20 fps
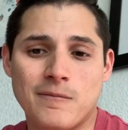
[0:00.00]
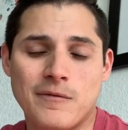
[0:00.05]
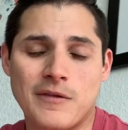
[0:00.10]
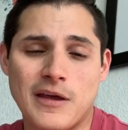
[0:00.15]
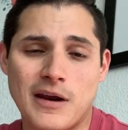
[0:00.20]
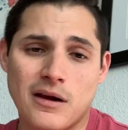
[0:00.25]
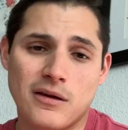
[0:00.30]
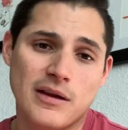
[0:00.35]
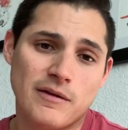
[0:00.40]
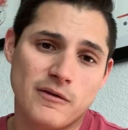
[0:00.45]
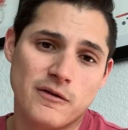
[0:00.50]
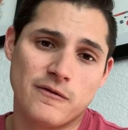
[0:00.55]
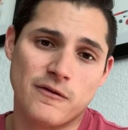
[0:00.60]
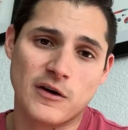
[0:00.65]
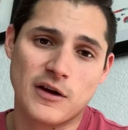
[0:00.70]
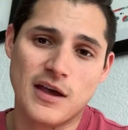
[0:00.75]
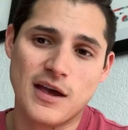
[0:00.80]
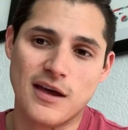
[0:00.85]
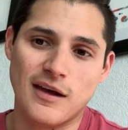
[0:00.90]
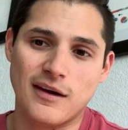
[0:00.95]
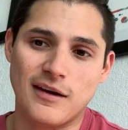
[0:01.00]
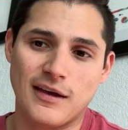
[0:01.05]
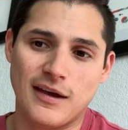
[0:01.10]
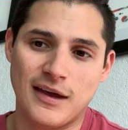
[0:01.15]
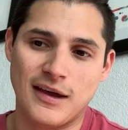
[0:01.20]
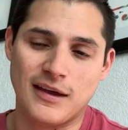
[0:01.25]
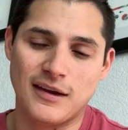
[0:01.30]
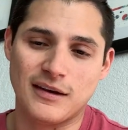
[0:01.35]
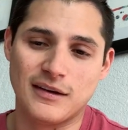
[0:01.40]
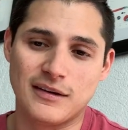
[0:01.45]
that I'll never forget,
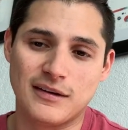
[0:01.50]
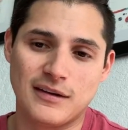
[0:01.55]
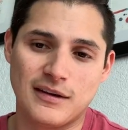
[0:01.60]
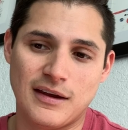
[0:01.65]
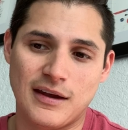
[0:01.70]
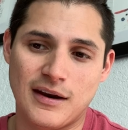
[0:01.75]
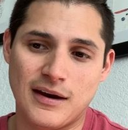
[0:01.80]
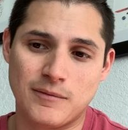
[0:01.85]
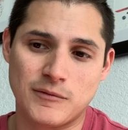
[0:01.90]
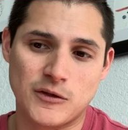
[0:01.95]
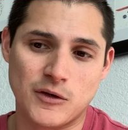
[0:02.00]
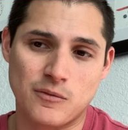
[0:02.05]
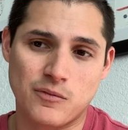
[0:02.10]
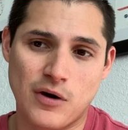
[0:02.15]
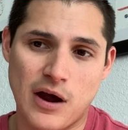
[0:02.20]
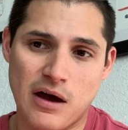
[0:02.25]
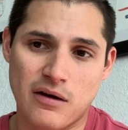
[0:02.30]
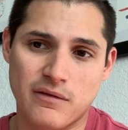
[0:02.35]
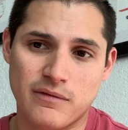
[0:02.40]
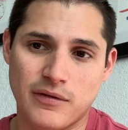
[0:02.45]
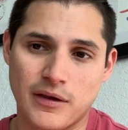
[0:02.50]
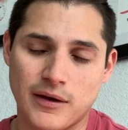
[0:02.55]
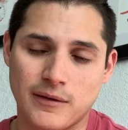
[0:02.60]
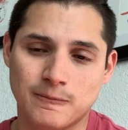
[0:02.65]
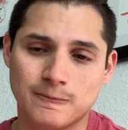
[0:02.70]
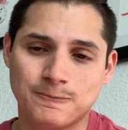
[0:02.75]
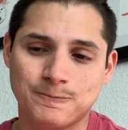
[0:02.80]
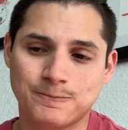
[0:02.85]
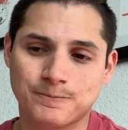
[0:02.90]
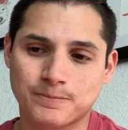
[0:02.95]
and I'm so proud of
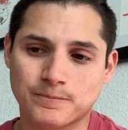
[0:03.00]
them.